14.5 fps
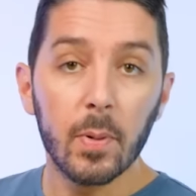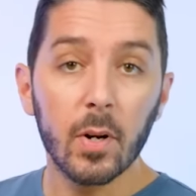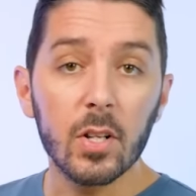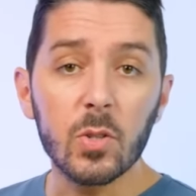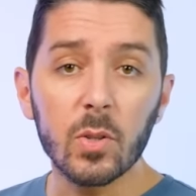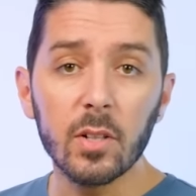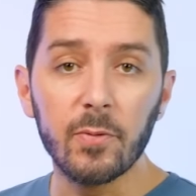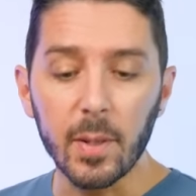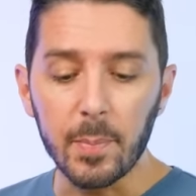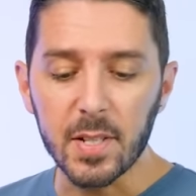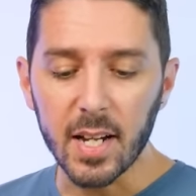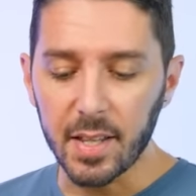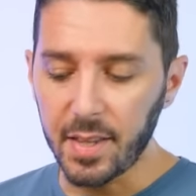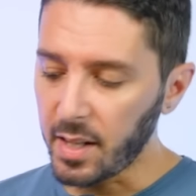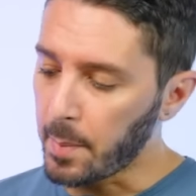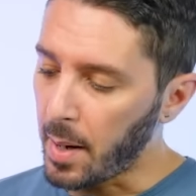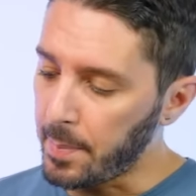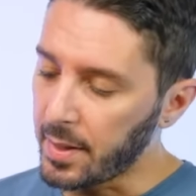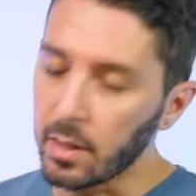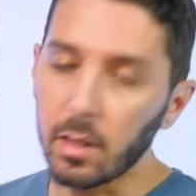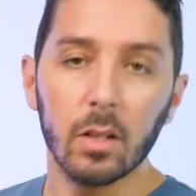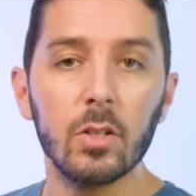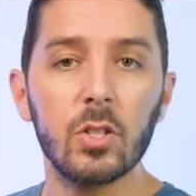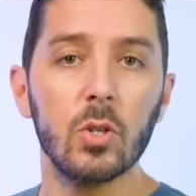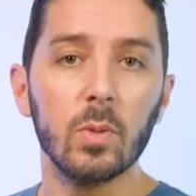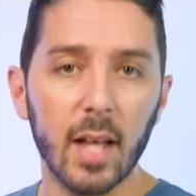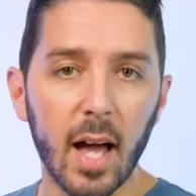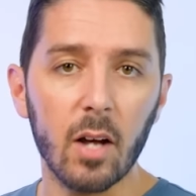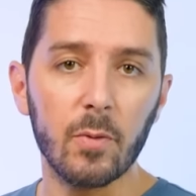But also on the flip side, I think it might be a little too
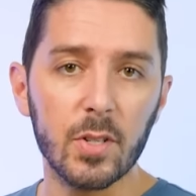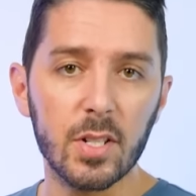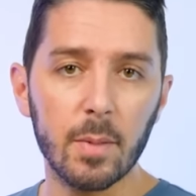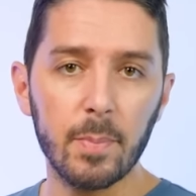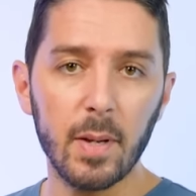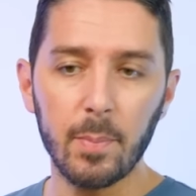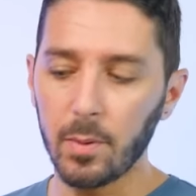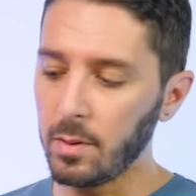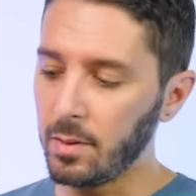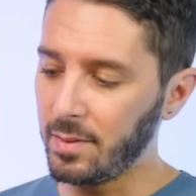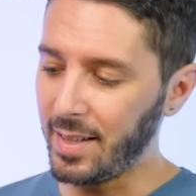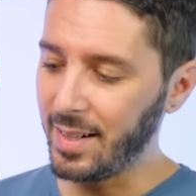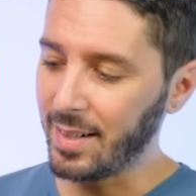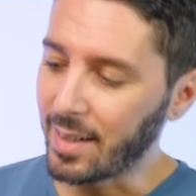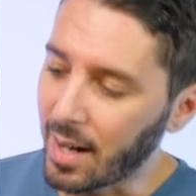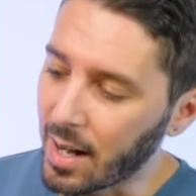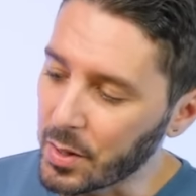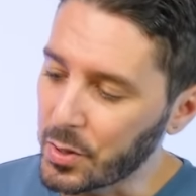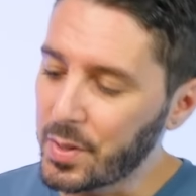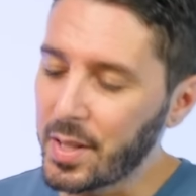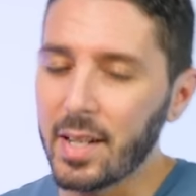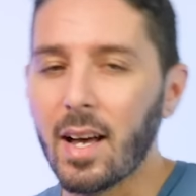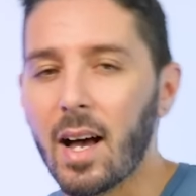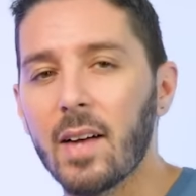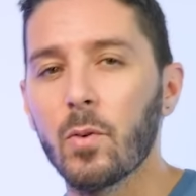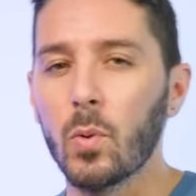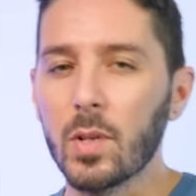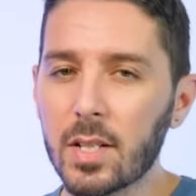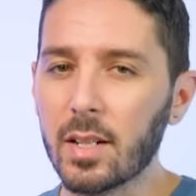loud for some people and a color that not
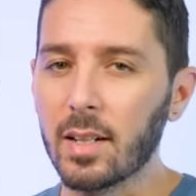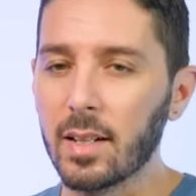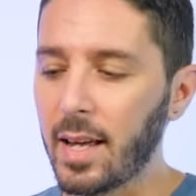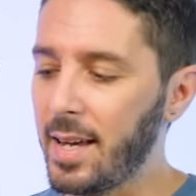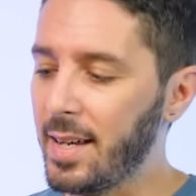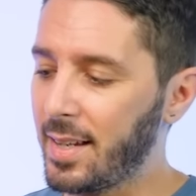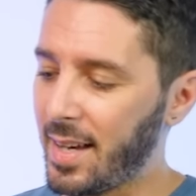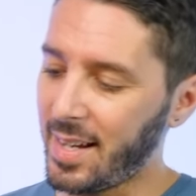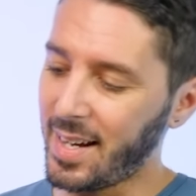everyone's gonna like.